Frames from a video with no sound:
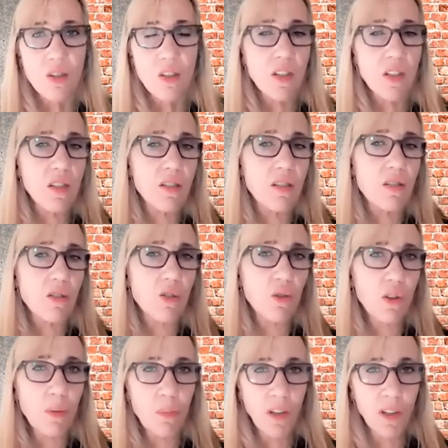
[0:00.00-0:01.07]
is
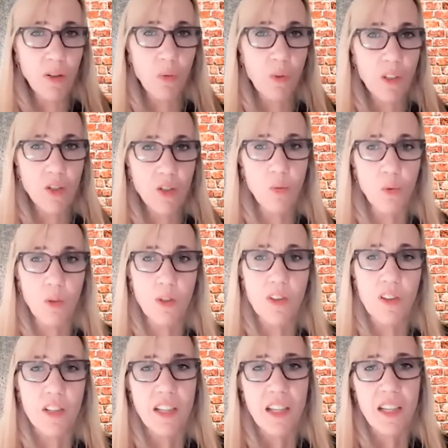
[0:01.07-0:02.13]
Europe and the rest of the world are
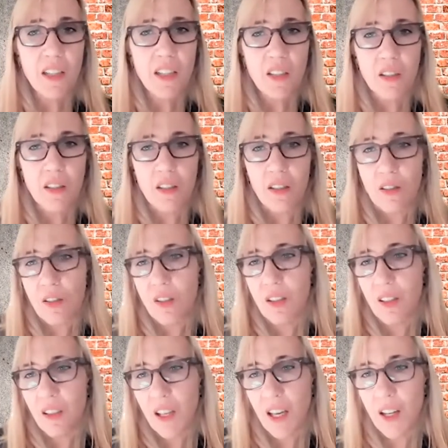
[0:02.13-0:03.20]
they taking uh,
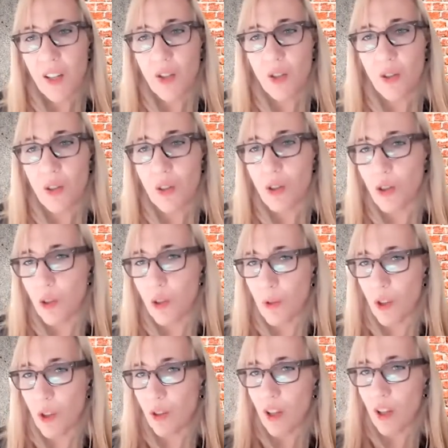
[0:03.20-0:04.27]
skin cancer or
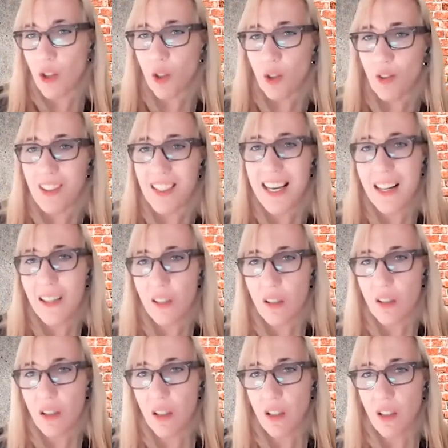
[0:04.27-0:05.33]
dermatological
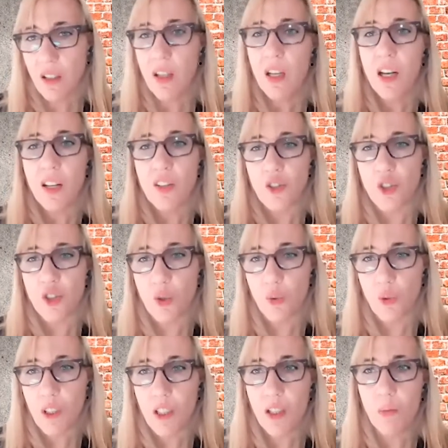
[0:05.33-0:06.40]
testing and
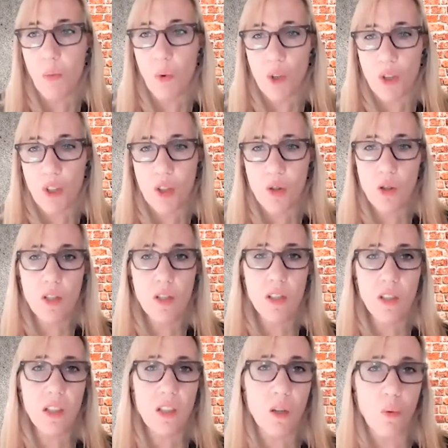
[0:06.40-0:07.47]
screening more
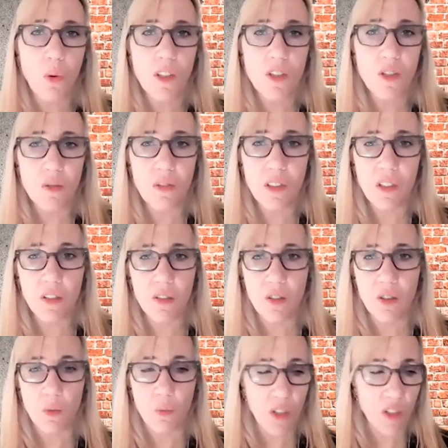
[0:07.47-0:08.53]
seriously, or what do you think
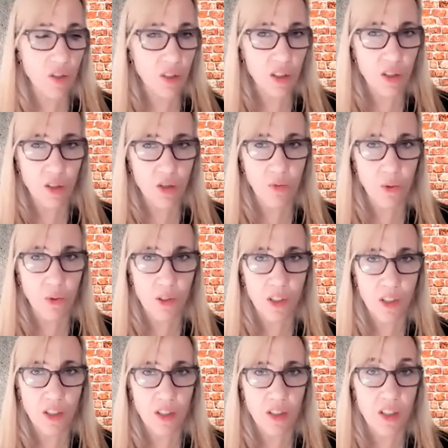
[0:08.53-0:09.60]
the reason is for
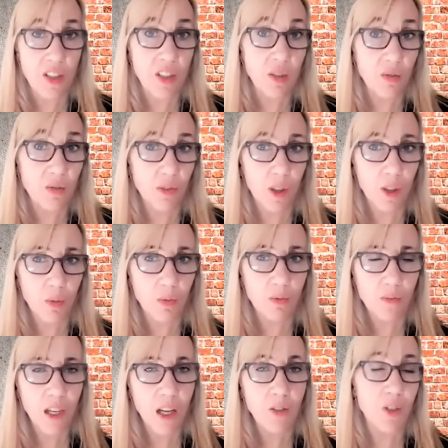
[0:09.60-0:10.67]
the the deal flow
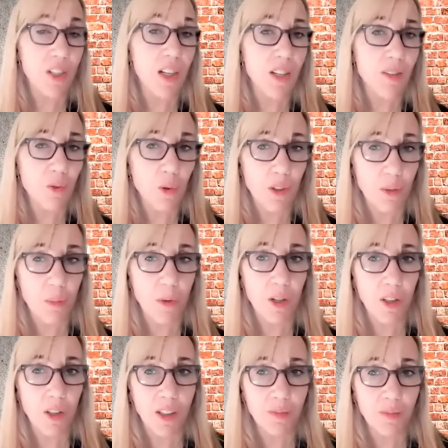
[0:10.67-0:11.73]
outside of North
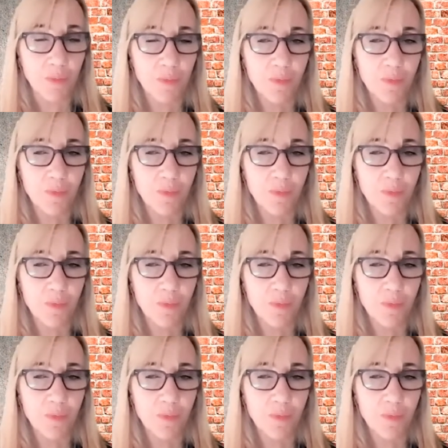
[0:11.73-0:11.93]
America?